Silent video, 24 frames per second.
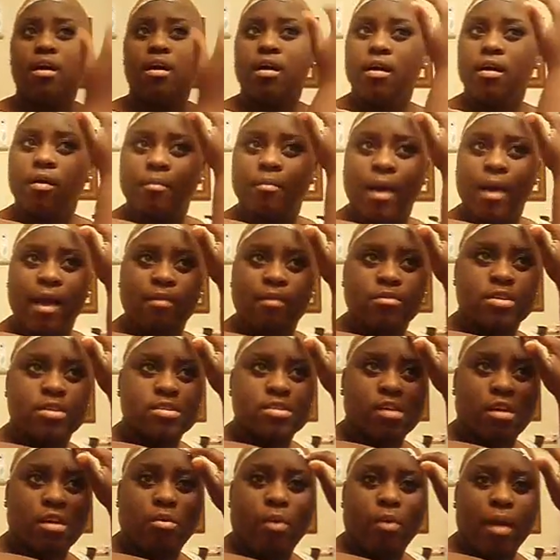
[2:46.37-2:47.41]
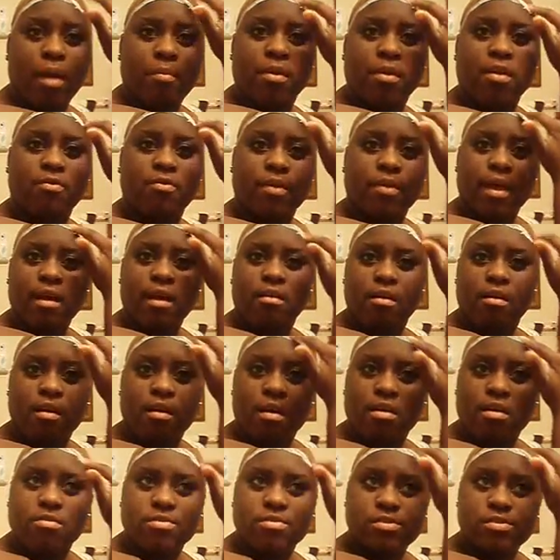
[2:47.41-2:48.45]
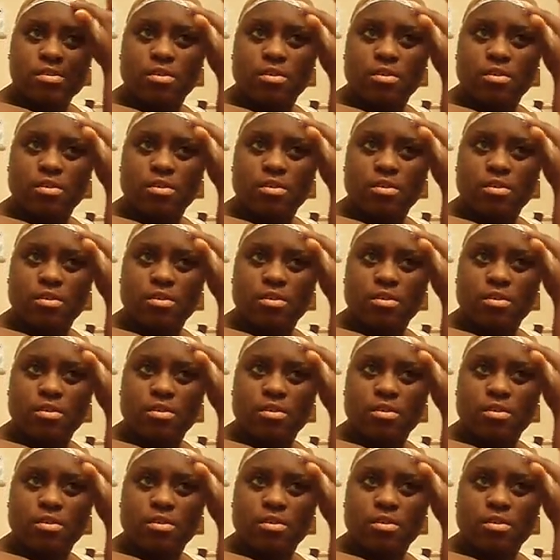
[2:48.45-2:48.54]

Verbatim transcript: Um, I'm just going to wipe it off with alcohol.